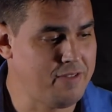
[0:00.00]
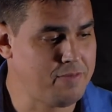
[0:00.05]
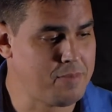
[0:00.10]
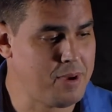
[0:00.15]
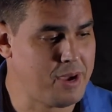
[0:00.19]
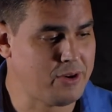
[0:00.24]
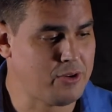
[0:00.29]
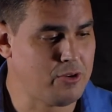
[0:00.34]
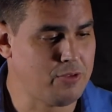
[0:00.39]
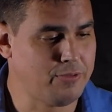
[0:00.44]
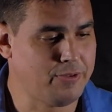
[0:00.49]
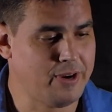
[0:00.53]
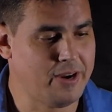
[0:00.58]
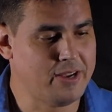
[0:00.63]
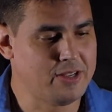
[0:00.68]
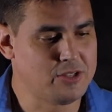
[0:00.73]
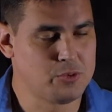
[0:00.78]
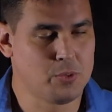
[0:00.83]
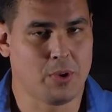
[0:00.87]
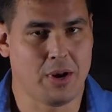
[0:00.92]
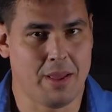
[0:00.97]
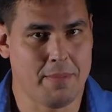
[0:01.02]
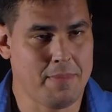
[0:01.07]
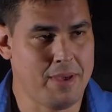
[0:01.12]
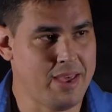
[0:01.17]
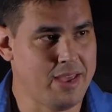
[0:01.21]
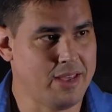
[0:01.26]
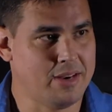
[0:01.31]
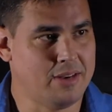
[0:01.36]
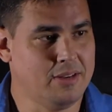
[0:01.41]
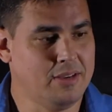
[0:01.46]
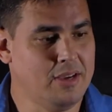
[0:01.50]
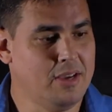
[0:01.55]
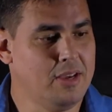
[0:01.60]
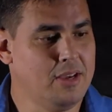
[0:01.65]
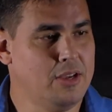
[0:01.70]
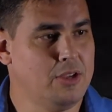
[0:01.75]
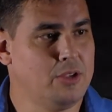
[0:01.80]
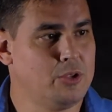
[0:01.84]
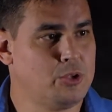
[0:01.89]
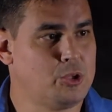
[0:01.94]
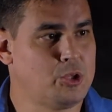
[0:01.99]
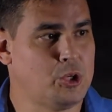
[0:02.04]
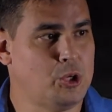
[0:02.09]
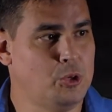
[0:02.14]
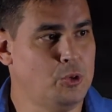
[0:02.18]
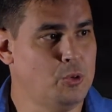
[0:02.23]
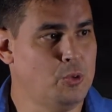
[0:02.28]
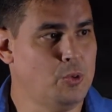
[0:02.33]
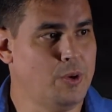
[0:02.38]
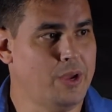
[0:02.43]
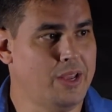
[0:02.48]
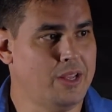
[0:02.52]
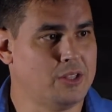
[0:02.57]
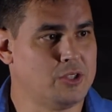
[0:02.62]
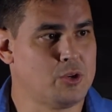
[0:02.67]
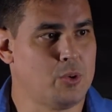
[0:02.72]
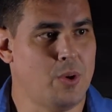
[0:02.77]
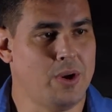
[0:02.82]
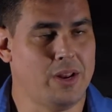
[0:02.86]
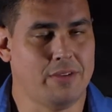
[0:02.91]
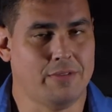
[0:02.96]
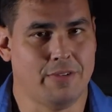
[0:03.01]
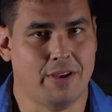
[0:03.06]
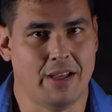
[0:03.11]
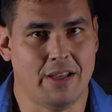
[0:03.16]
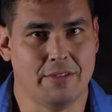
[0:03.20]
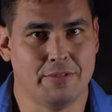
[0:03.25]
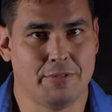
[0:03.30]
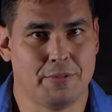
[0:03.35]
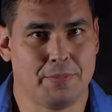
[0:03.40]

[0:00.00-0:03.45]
microfarads when I made two and twenty-five.